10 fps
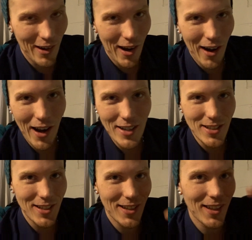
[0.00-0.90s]
Alright,
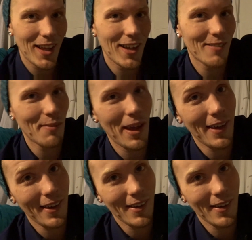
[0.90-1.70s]
see you later, baby.